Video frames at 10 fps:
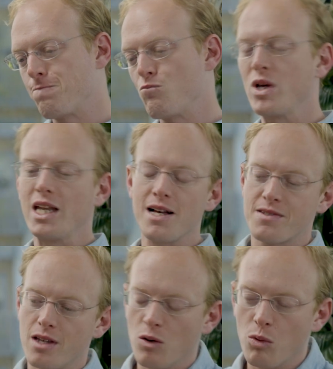we can
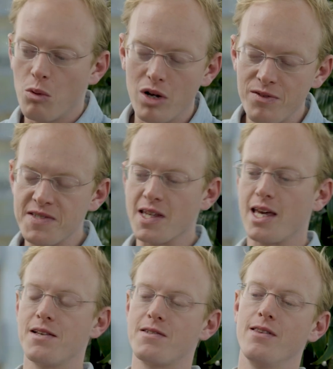ask, what if it's the
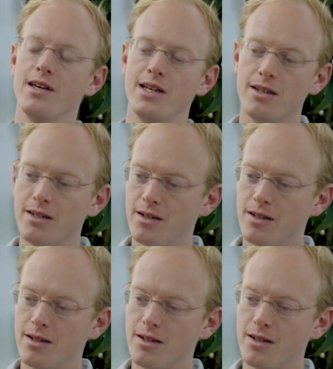case that